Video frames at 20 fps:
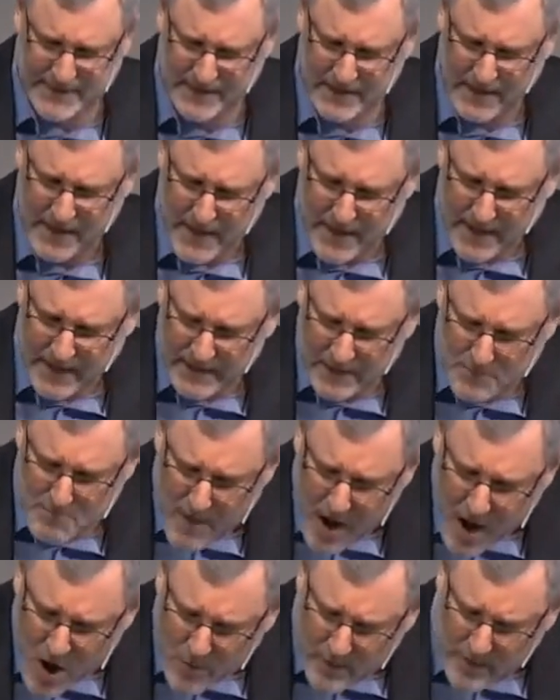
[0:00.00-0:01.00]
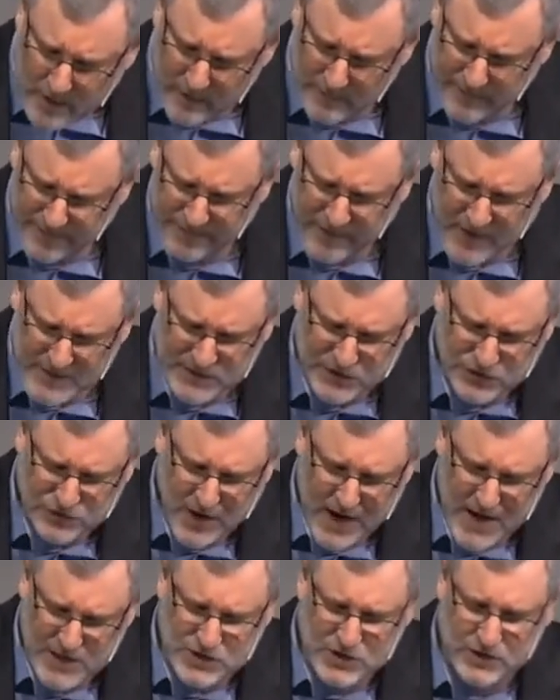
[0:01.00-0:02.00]
In a moment of
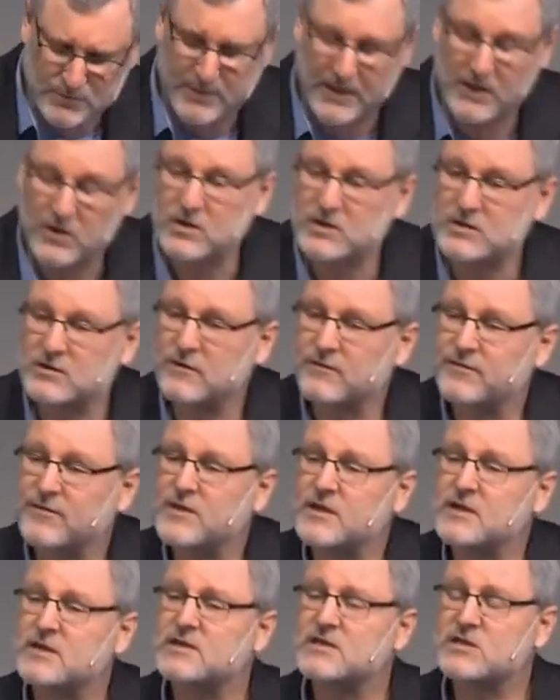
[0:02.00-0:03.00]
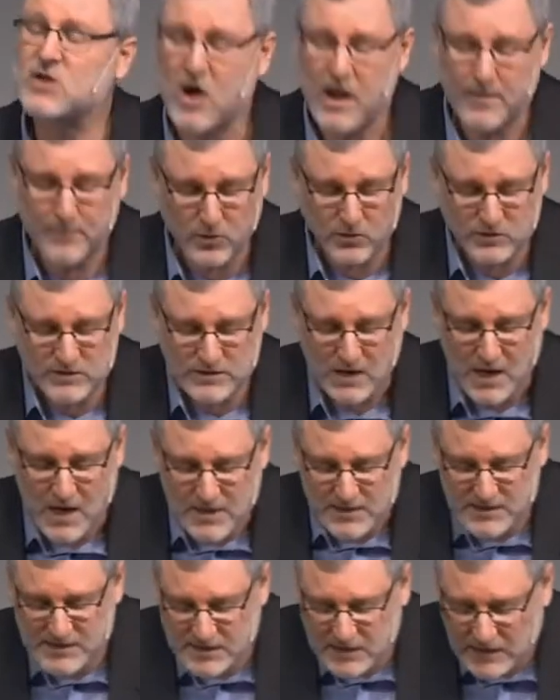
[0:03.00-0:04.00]
frustration because of the disciples'
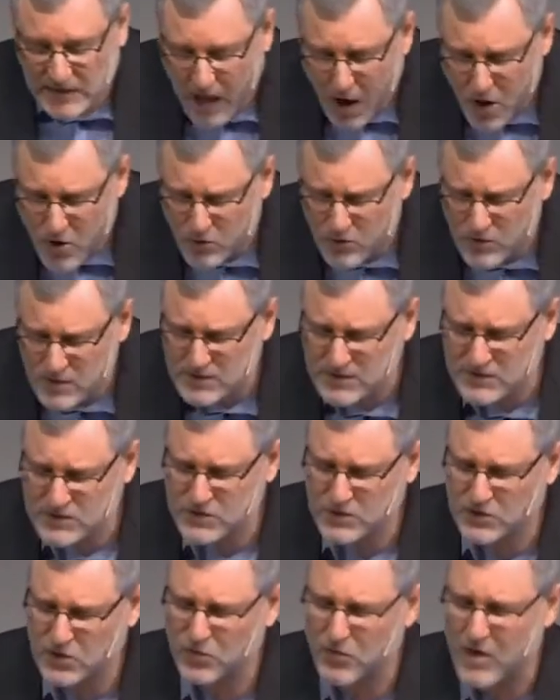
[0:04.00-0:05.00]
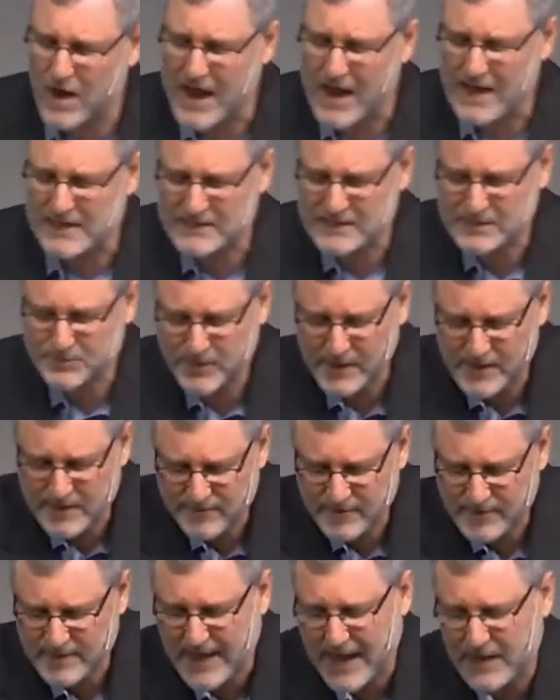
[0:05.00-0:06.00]
slowness to grasp
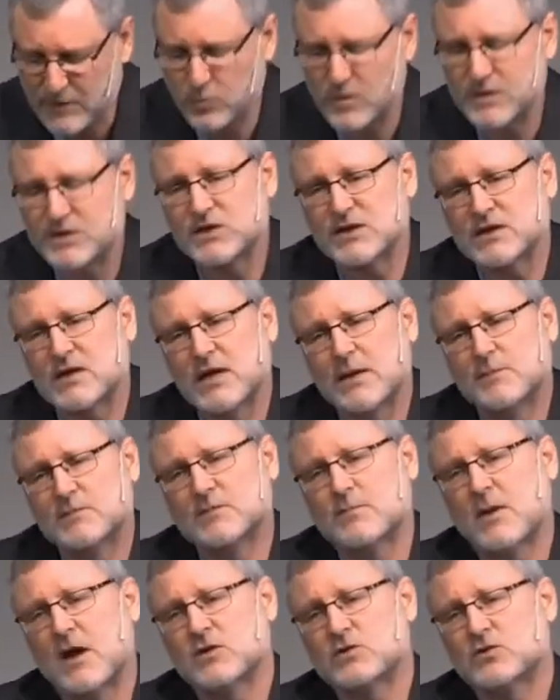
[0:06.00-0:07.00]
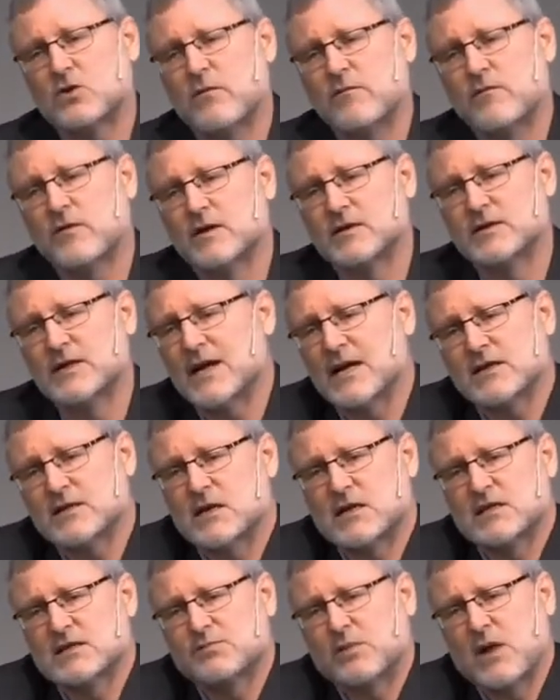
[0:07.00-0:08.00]
even that which seems most obvious. He doesn't
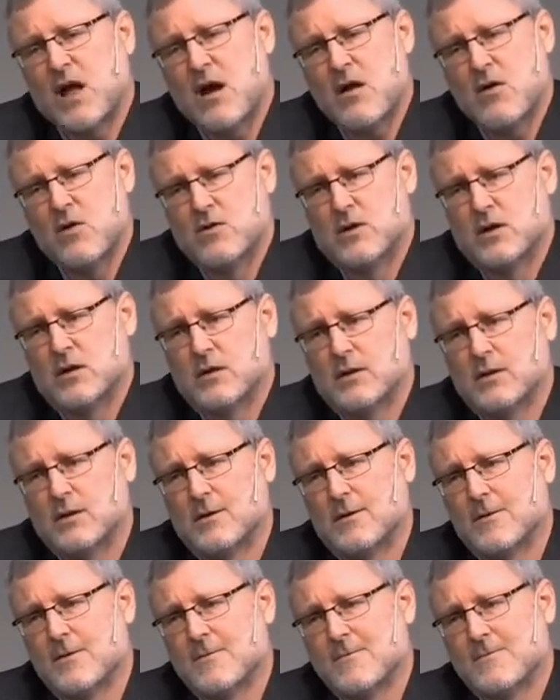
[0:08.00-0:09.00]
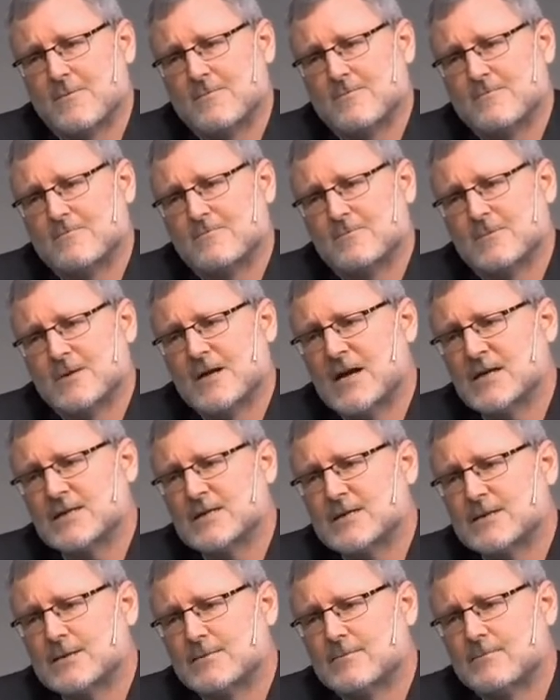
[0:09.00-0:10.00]
explode. He
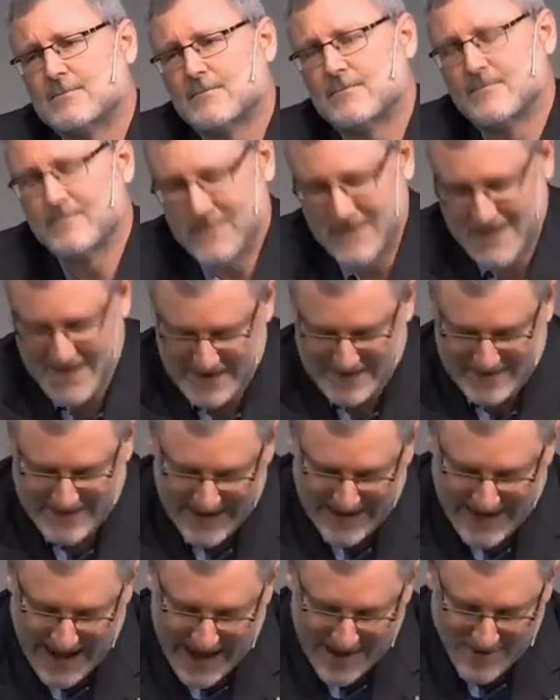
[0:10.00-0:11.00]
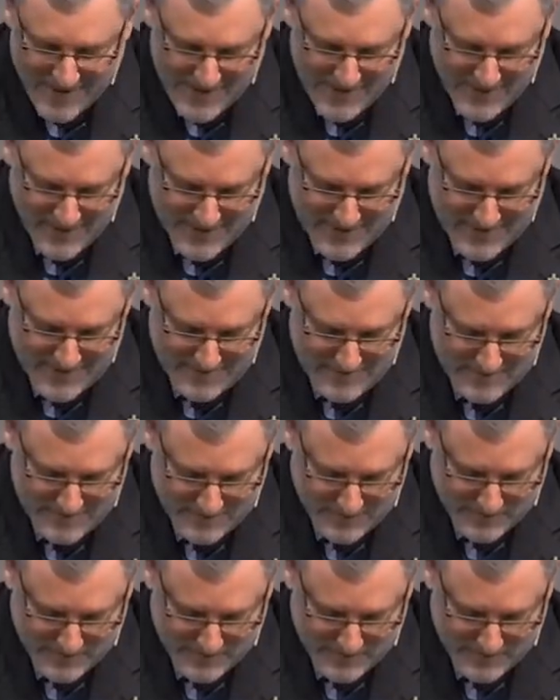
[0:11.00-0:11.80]
doesn't get angry with them.